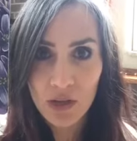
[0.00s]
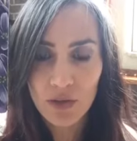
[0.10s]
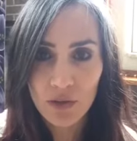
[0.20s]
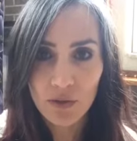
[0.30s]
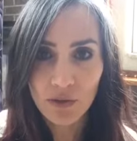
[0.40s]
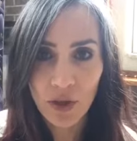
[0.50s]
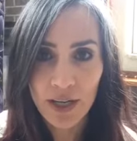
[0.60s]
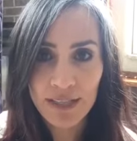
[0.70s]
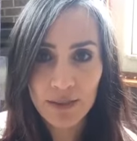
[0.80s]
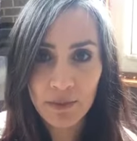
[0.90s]
So for
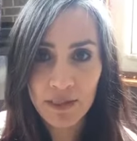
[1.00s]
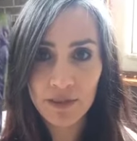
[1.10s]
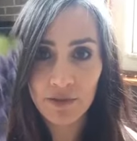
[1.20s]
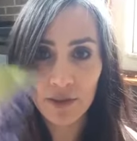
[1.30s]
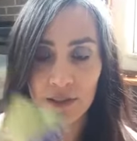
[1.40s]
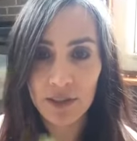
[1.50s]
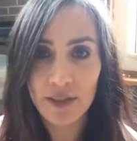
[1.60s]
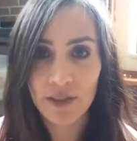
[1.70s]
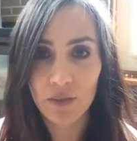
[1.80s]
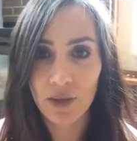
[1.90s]
us specifically
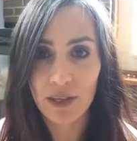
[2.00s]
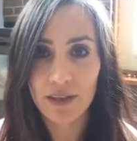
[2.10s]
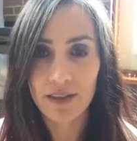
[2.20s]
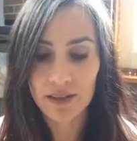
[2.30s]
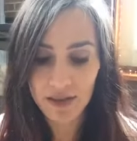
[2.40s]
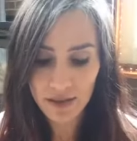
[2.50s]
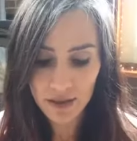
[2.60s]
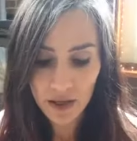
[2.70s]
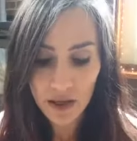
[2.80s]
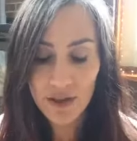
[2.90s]
this week, this
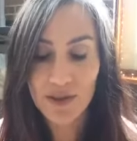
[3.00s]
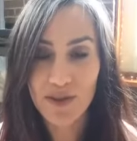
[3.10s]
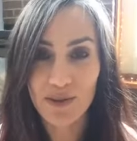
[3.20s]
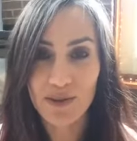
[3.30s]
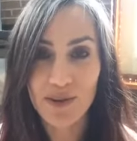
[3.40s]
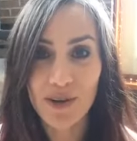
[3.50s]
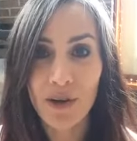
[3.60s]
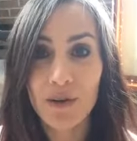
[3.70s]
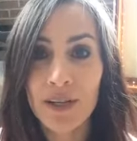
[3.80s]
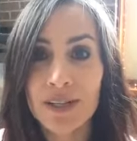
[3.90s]
is to
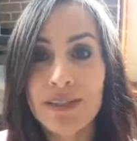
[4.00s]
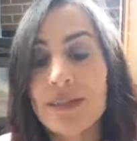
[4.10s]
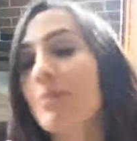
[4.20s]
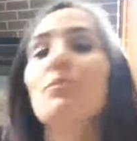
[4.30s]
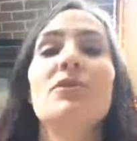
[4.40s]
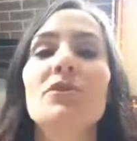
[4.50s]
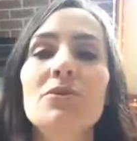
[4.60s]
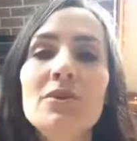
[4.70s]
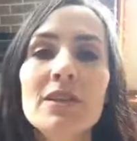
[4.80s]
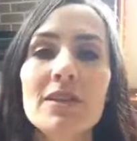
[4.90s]
notice the
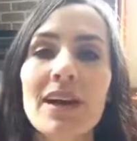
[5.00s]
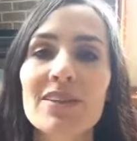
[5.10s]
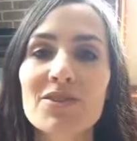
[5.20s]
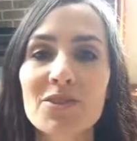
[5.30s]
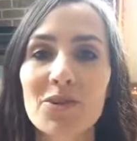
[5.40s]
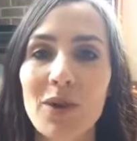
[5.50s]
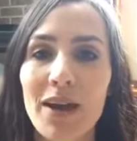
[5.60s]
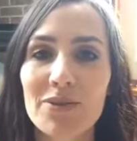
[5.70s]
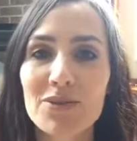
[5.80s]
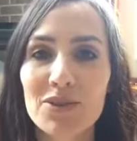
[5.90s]
beauty that
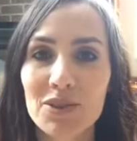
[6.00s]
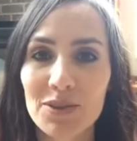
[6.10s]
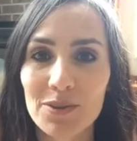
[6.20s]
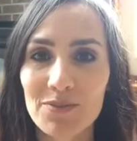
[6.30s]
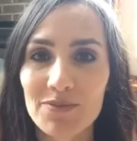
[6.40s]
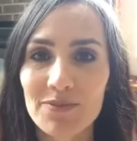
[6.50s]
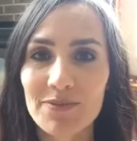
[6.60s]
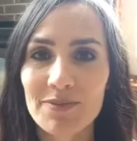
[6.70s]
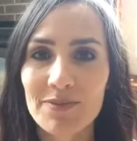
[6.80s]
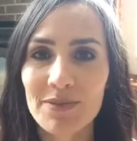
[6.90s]
surrounds you.
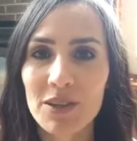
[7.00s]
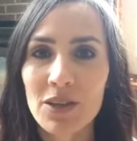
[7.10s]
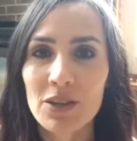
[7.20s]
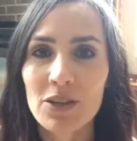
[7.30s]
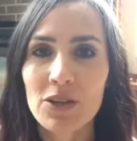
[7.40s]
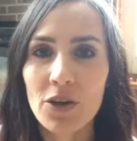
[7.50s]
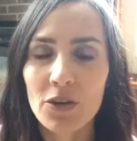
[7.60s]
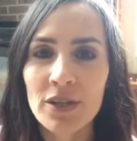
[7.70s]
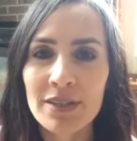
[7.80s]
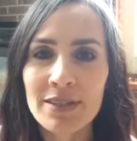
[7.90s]

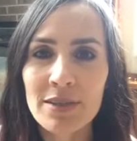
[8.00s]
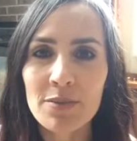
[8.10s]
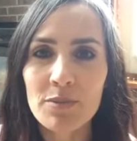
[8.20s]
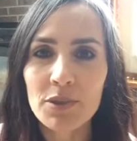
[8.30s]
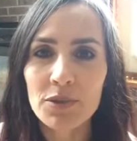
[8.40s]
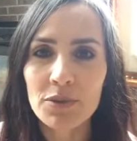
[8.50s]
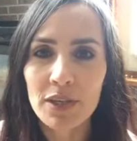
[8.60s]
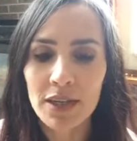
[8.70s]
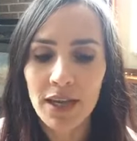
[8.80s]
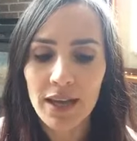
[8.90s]
Notice the
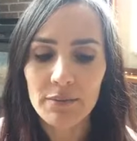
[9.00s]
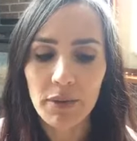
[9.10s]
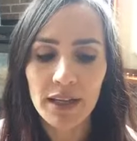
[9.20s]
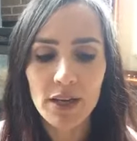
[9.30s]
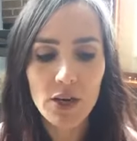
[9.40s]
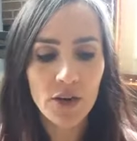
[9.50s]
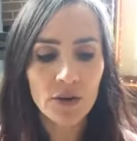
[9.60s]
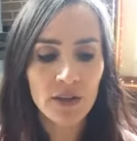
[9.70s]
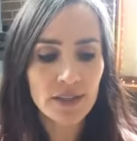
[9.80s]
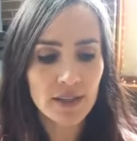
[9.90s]
beauty, and by
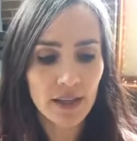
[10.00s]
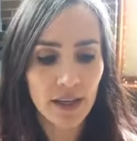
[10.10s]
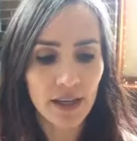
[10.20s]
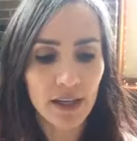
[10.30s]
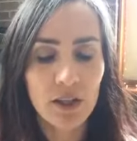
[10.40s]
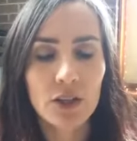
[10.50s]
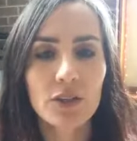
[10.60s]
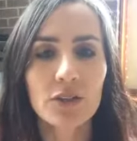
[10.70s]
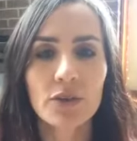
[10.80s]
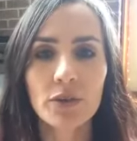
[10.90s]
noticing it,
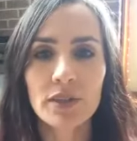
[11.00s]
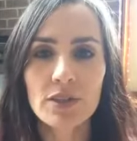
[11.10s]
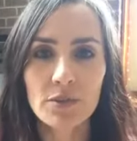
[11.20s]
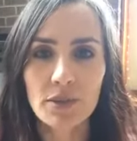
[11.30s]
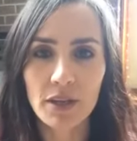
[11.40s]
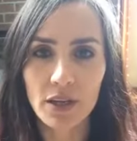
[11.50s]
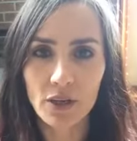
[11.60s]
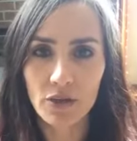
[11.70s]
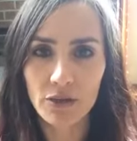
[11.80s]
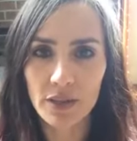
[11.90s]
you're going to be
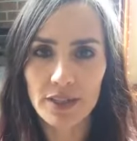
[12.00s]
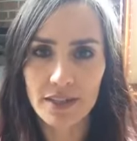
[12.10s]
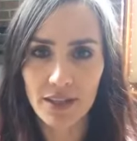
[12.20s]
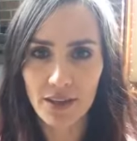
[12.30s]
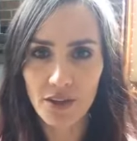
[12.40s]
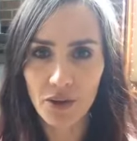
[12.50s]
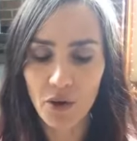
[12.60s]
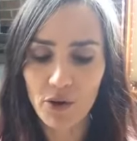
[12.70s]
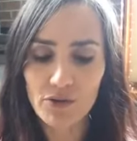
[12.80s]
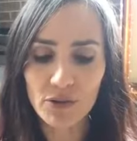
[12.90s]
increasing the
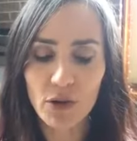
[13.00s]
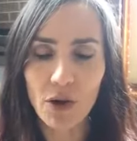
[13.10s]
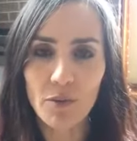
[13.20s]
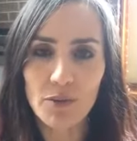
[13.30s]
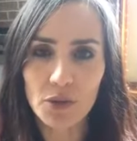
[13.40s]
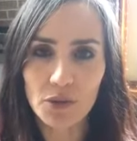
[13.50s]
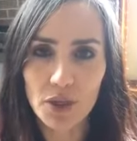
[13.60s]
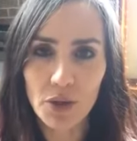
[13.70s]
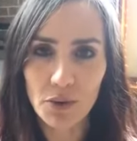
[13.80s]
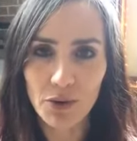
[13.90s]
overall
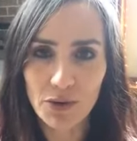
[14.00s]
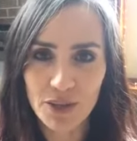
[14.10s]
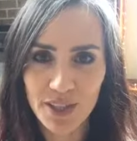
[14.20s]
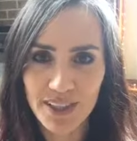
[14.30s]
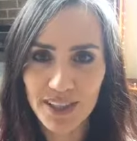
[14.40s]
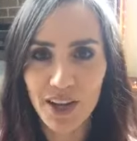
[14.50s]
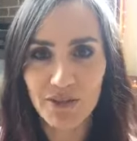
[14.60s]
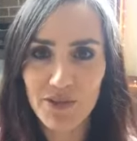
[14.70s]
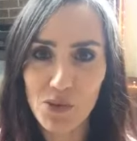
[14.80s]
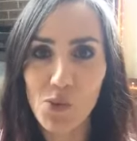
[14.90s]
beauty quotient
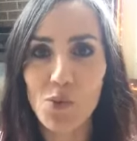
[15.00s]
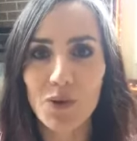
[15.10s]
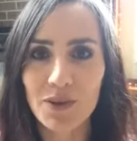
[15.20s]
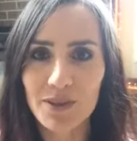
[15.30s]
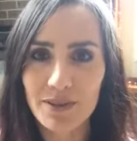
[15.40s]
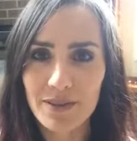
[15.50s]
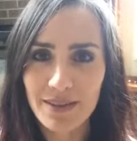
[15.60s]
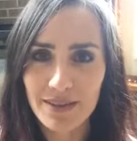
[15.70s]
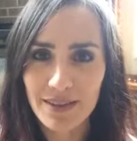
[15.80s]
of the world.